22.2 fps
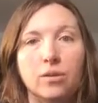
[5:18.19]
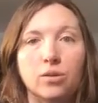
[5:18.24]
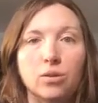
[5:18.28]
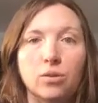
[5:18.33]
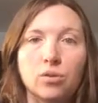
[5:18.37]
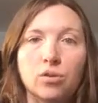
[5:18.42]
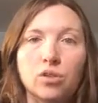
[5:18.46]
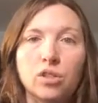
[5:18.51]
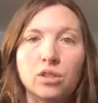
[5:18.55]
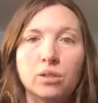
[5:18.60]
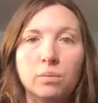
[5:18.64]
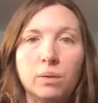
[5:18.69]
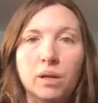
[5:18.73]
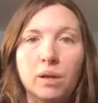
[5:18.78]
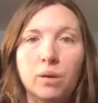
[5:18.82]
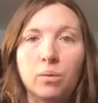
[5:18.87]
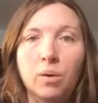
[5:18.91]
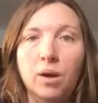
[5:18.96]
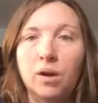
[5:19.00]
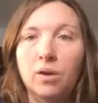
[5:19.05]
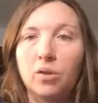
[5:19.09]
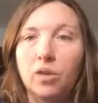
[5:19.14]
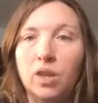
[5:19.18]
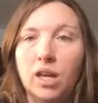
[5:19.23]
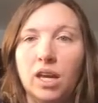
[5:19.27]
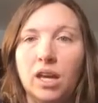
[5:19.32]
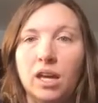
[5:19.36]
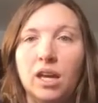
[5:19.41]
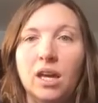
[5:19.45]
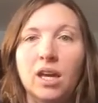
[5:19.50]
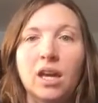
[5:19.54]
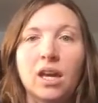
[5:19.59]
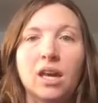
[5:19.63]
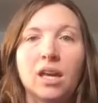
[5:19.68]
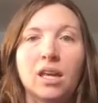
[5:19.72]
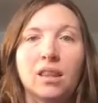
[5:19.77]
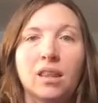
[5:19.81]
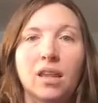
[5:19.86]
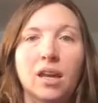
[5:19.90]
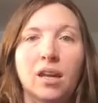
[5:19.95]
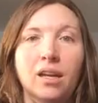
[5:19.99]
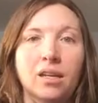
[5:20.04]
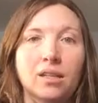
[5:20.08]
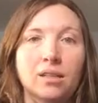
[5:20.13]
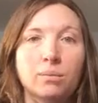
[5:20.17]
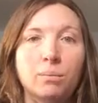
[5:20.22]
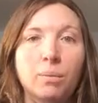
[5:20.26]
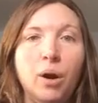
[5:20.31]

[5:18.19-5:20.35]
So just be aware that that is